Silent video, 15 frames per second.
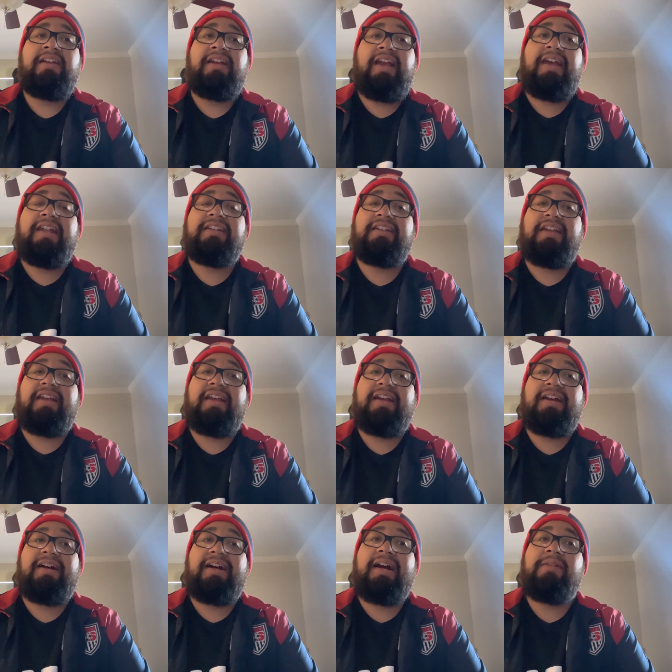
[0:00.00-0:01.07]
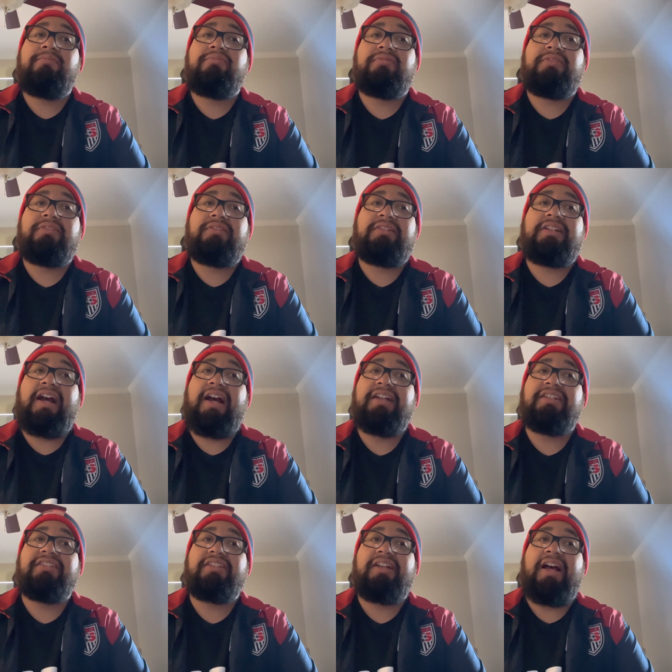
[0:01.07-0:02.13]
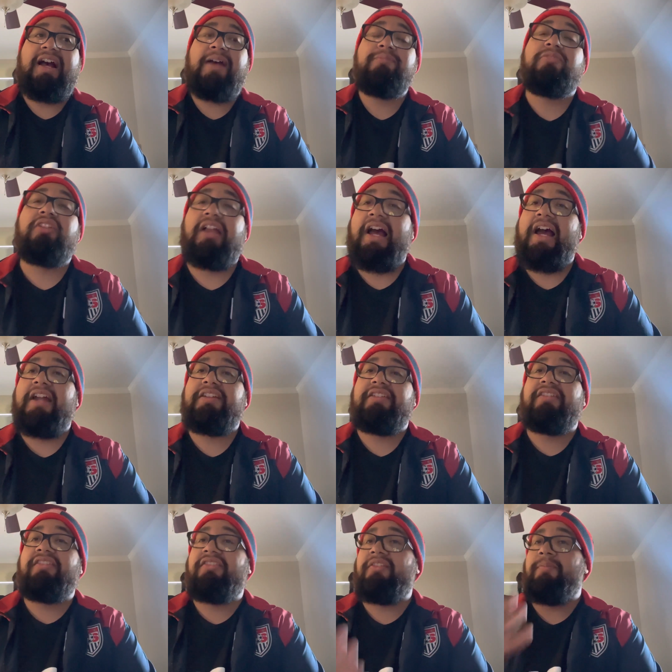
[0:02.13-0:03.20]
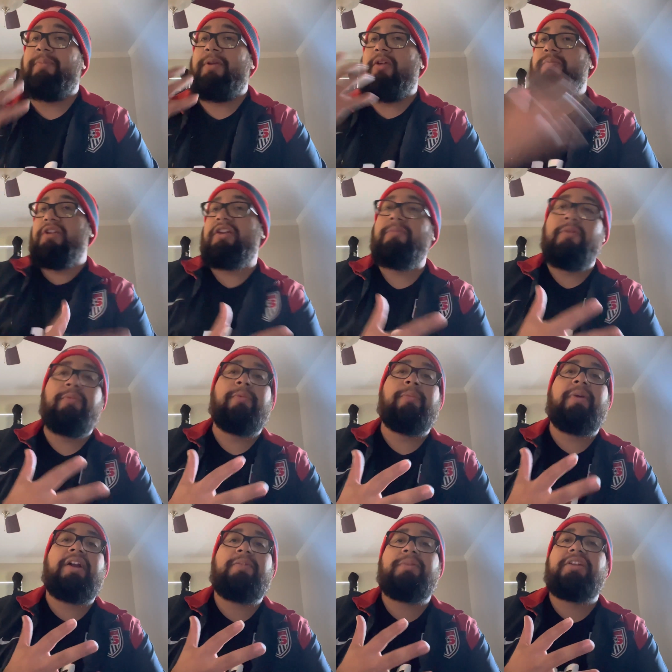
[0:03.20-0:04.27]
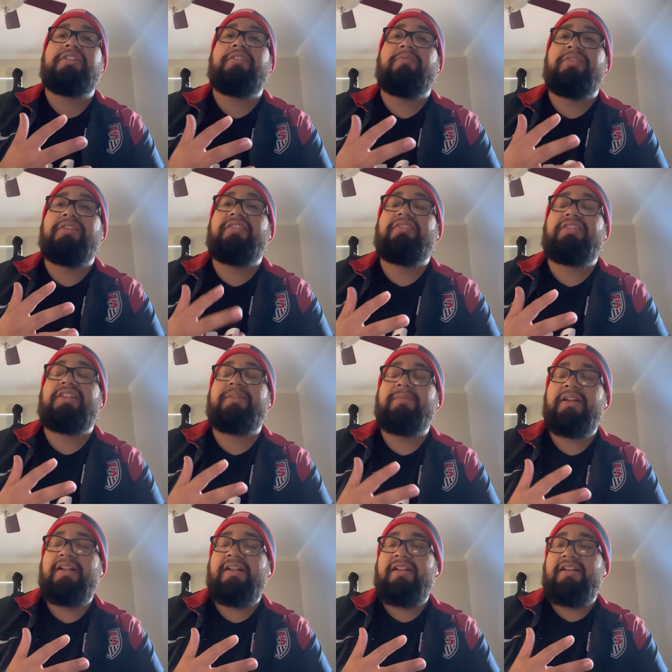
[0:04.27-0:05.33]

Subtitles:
And I'm glad this is the bare minimum in my opinion with this team.